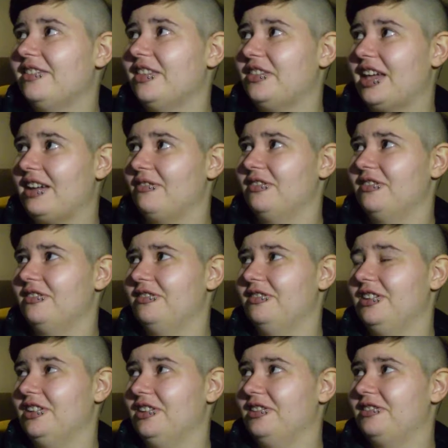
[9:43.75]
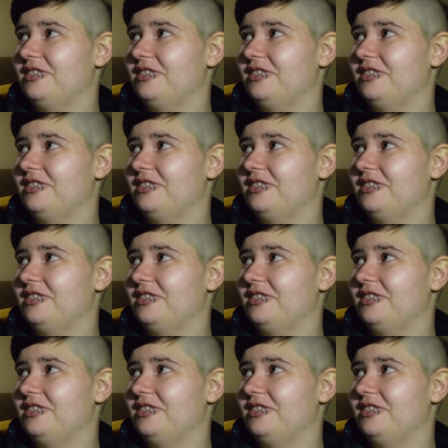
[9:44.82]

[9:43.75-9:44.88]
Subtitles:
that, you know,